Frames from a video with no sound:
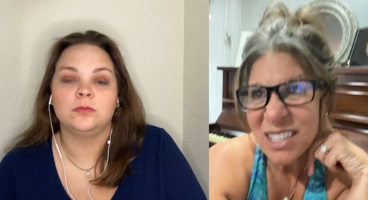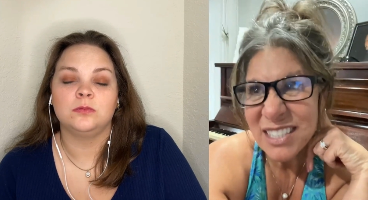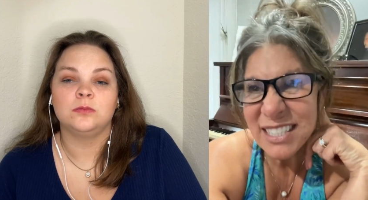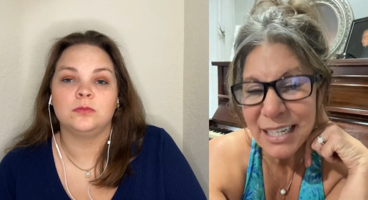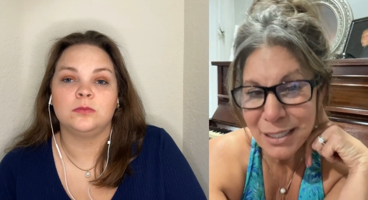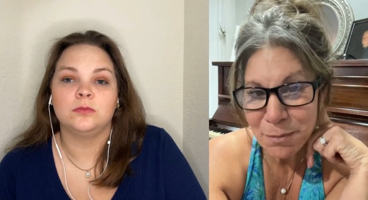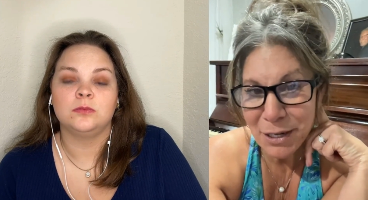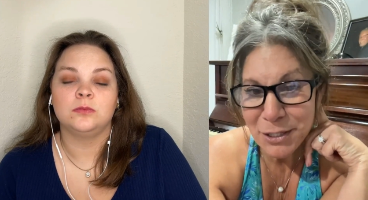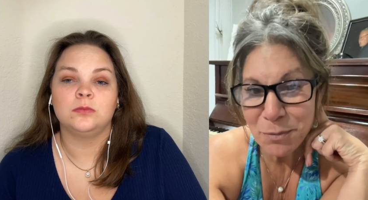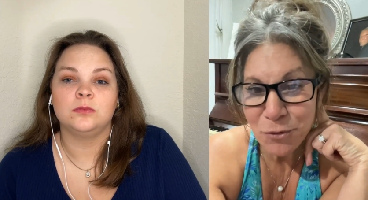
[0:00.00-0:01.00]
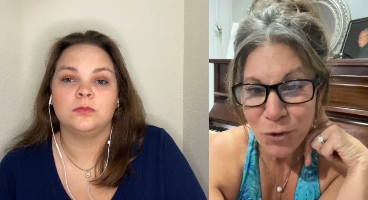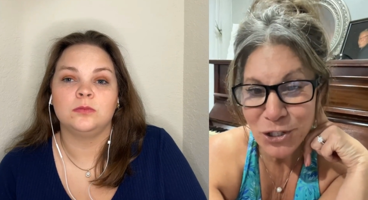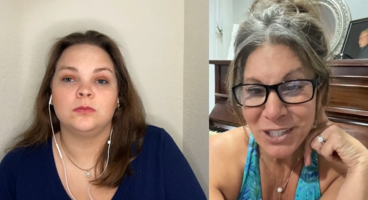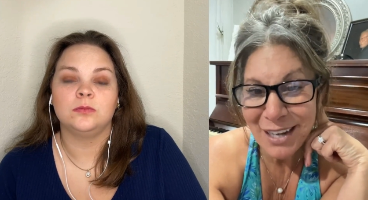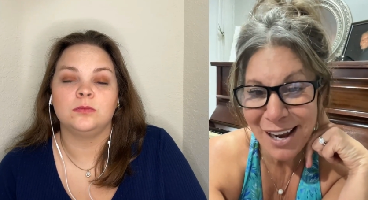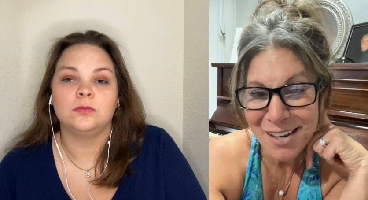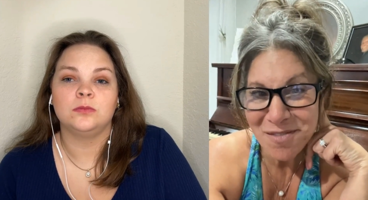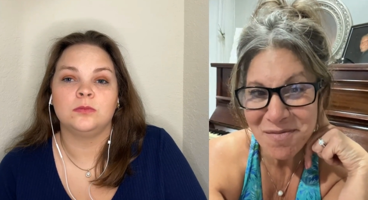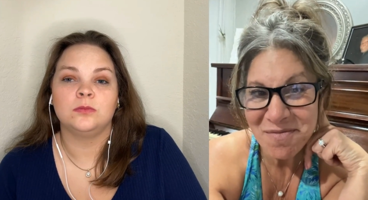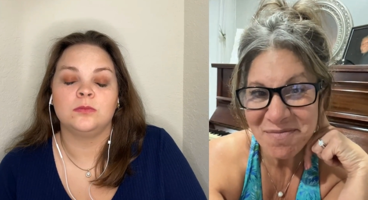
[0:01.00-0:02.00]
Speaker 1: six mm-hmm. months before she died.
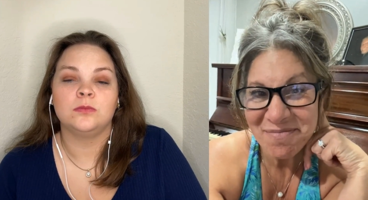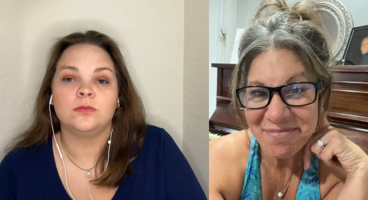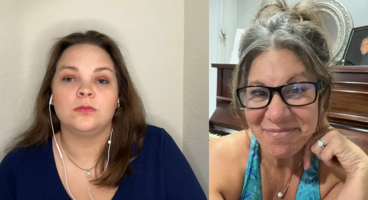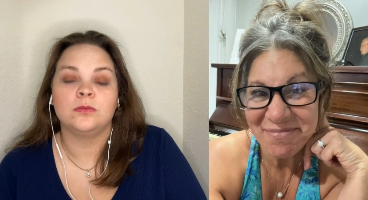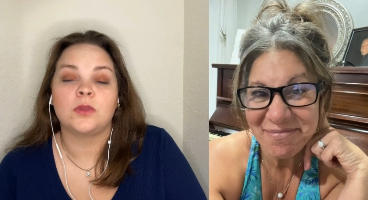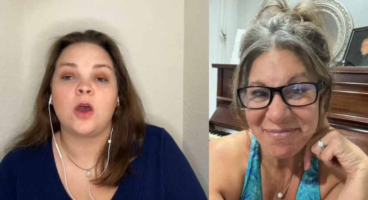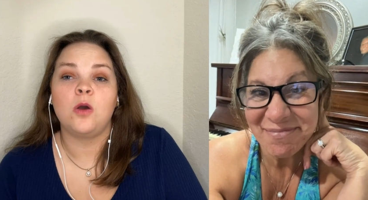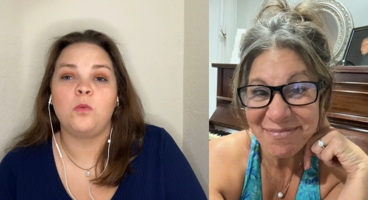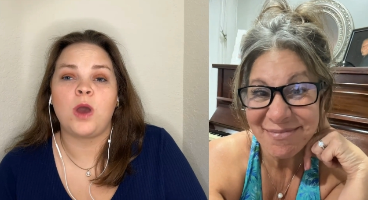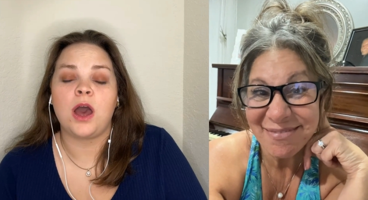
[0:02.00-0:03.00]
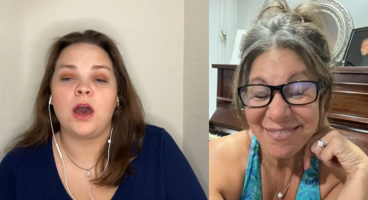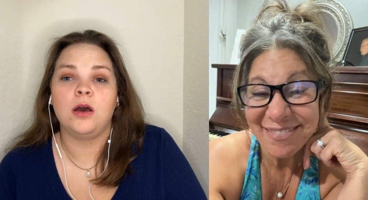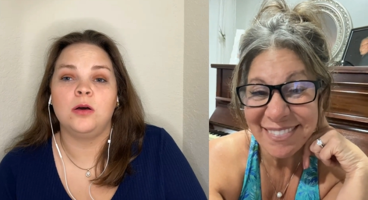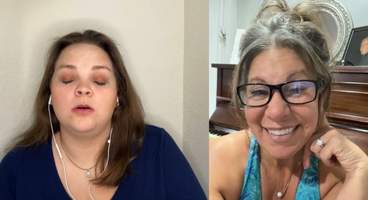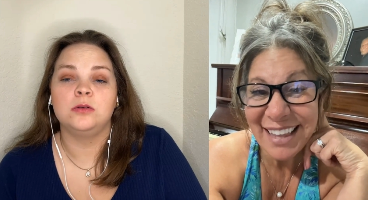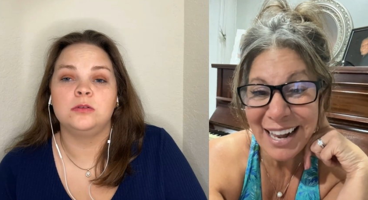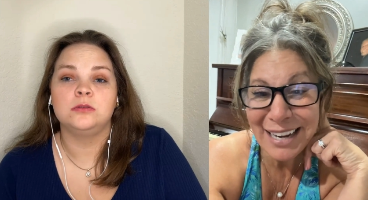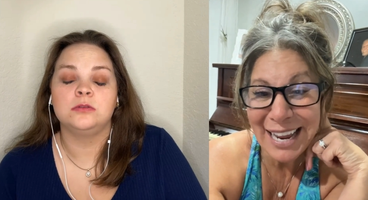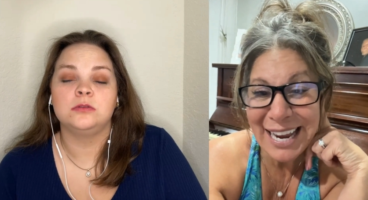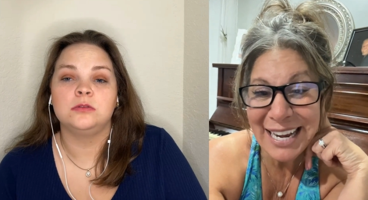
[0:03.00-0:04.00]
Oh wow! At
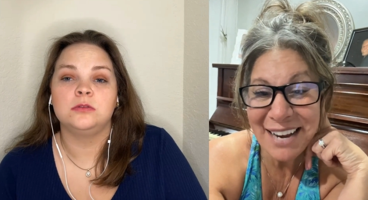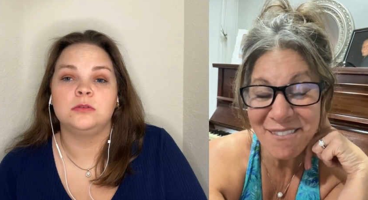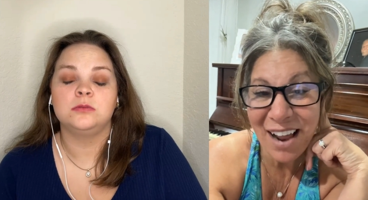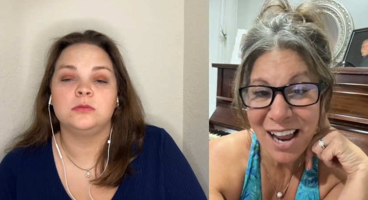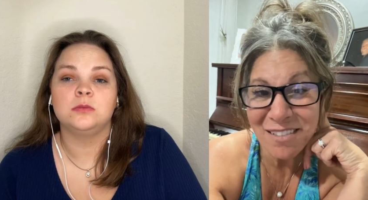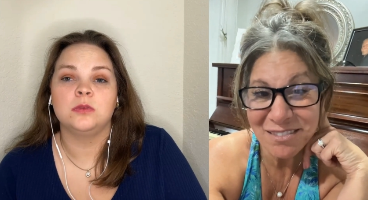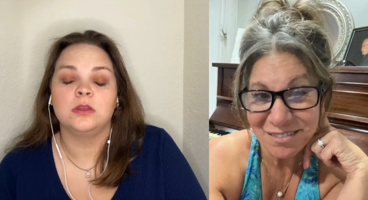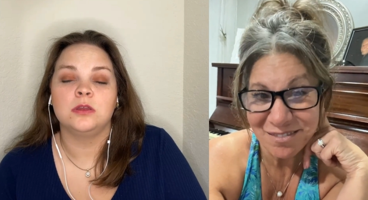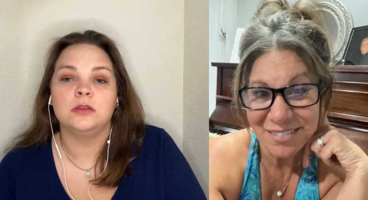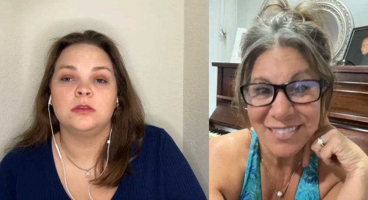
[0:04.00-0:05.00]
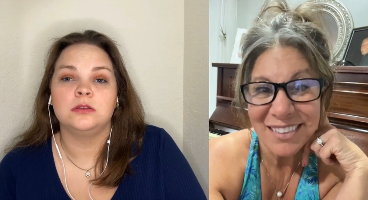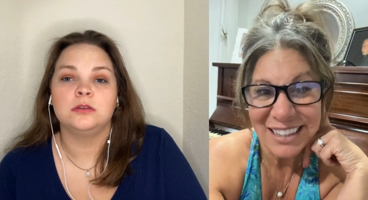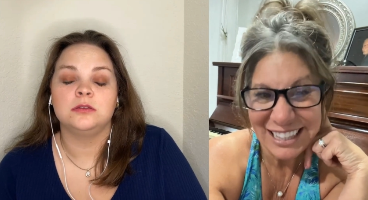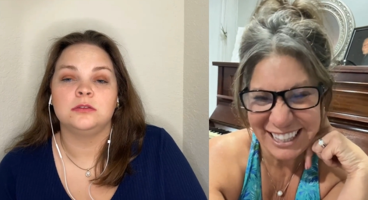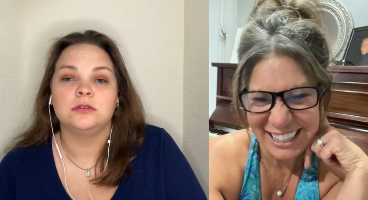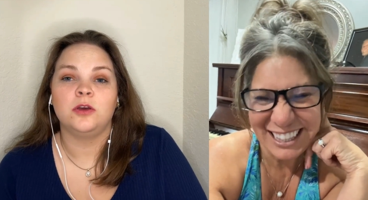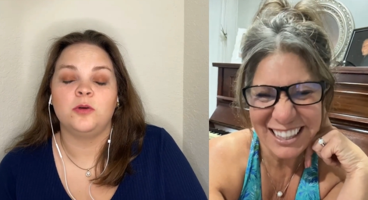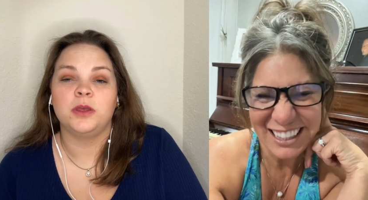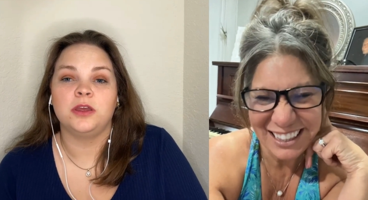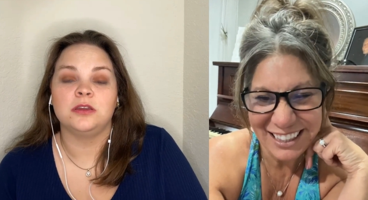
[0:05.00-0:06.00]
eighty-five. Oh
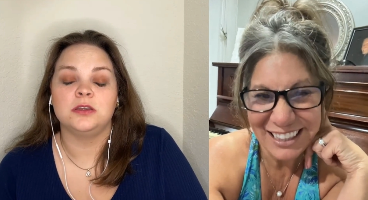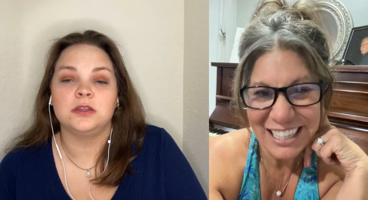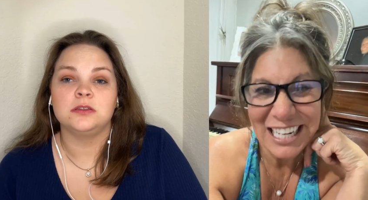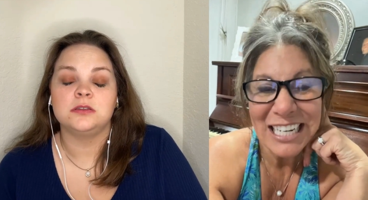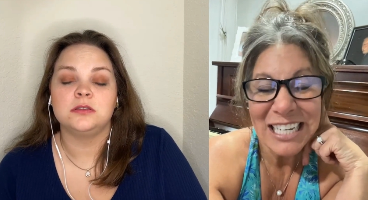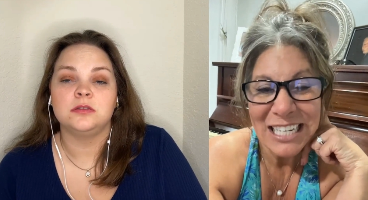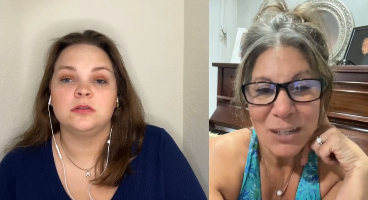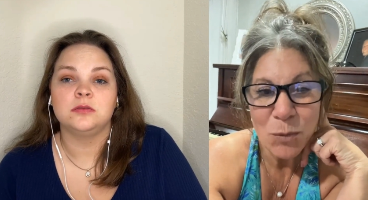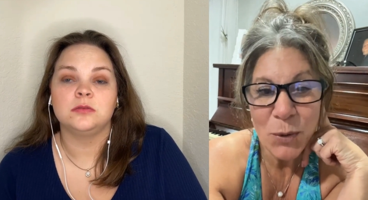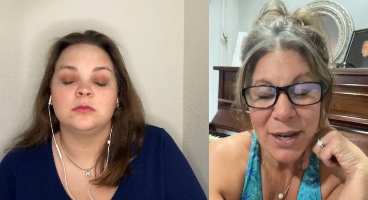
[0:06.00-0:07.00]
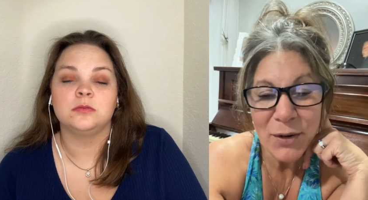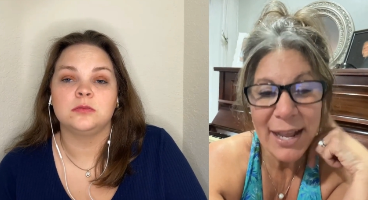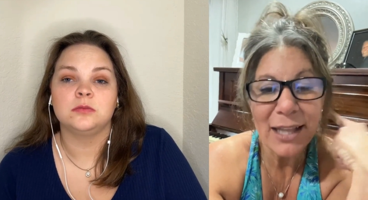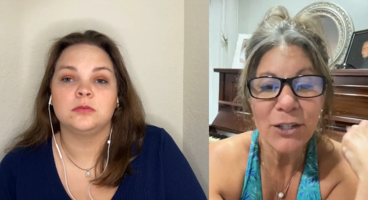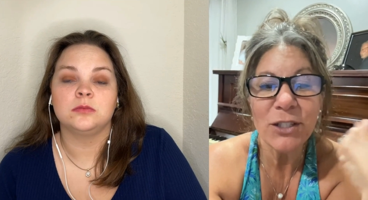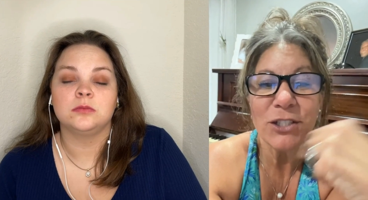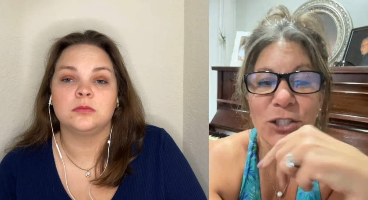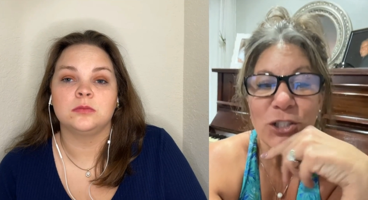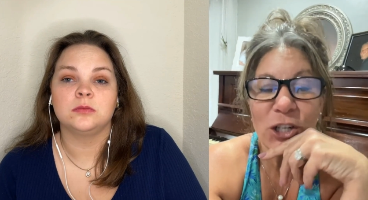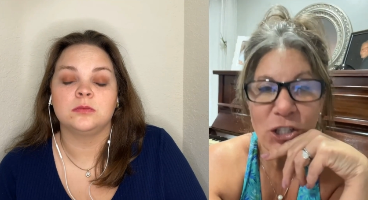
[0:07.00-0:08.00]
Speaker 2: my goodness.
Speaker 1: We were at Eau Gallie
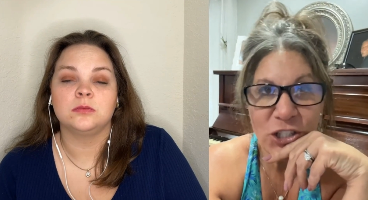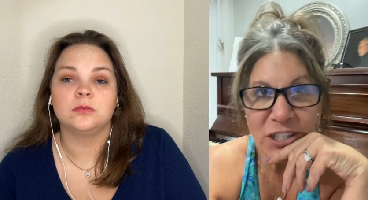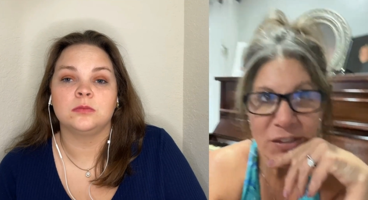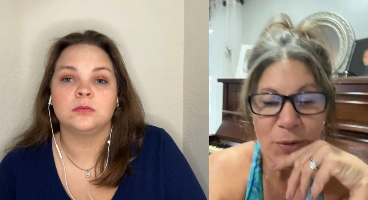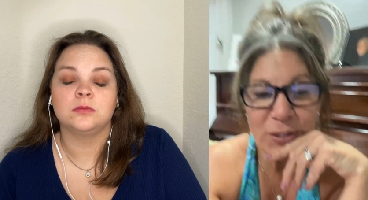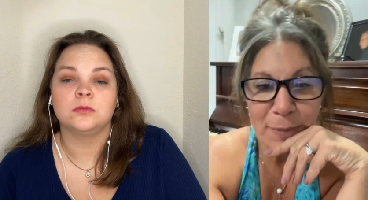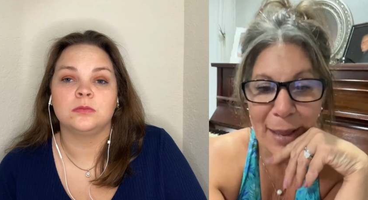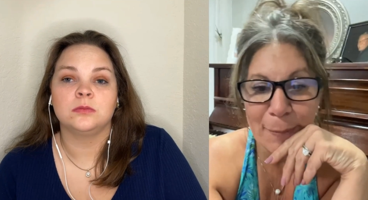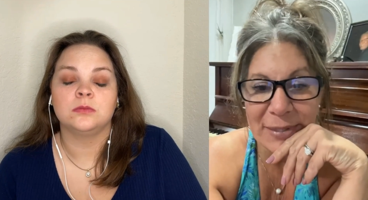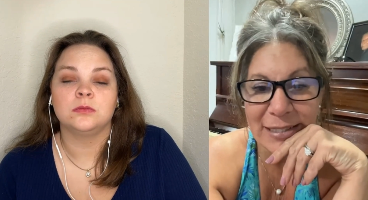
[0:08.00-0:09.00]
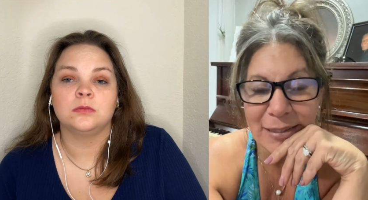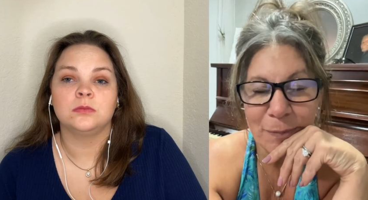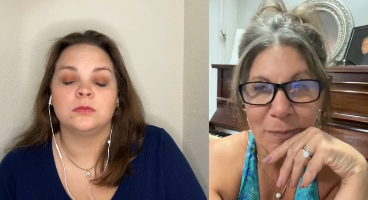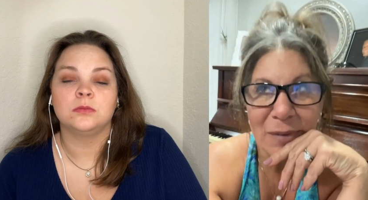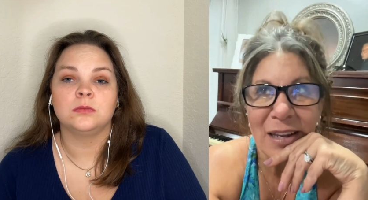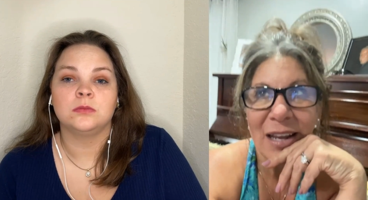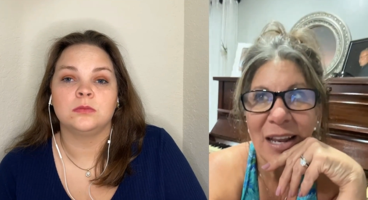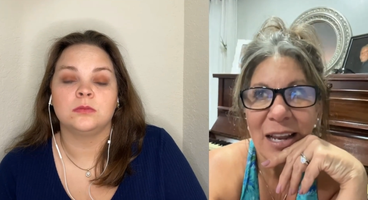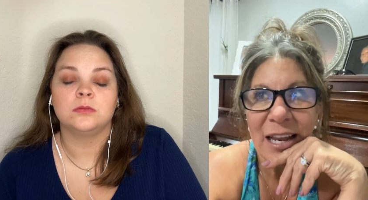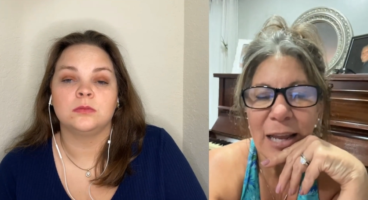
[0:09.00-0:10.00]
Christian Church, and there was a baptism,
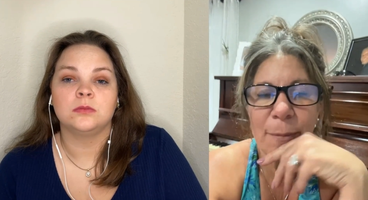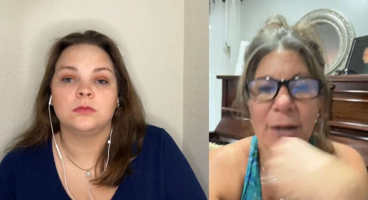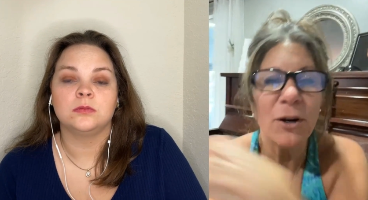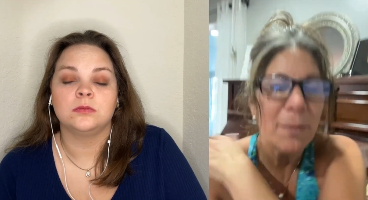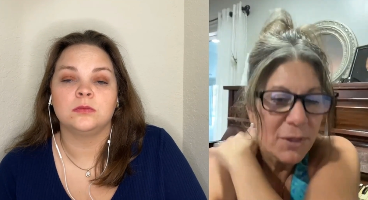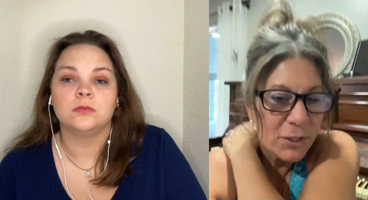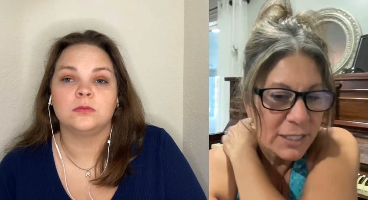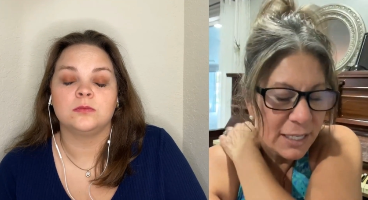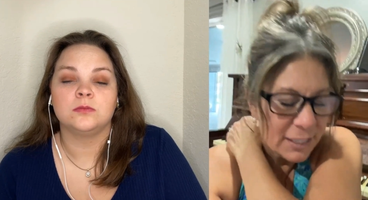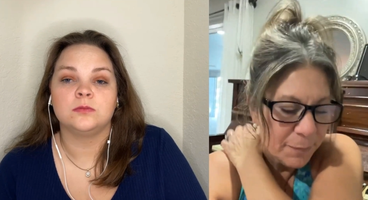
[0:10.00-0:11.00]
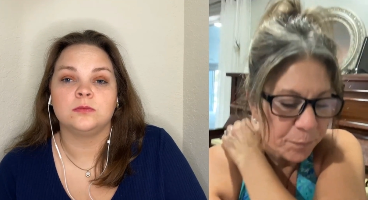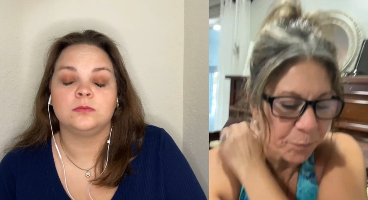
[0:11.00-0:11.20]
and my grandmother says,